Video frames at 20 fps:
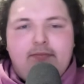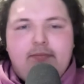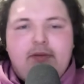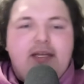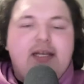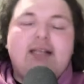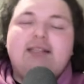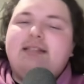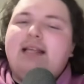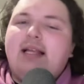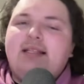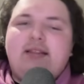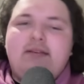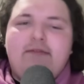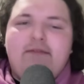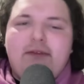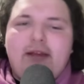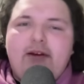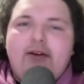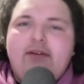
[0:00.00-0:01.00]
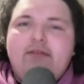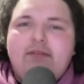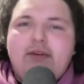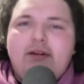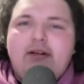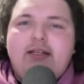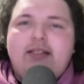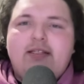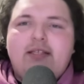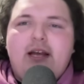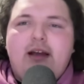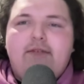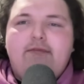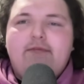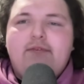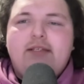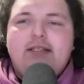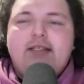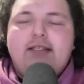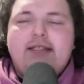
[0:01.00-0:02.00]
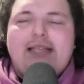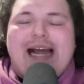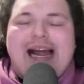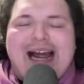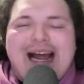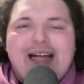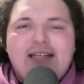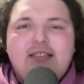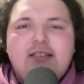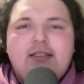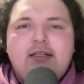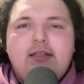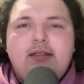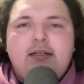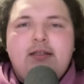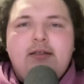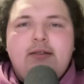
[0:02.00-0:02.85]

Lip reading: because that's a very, very tough task.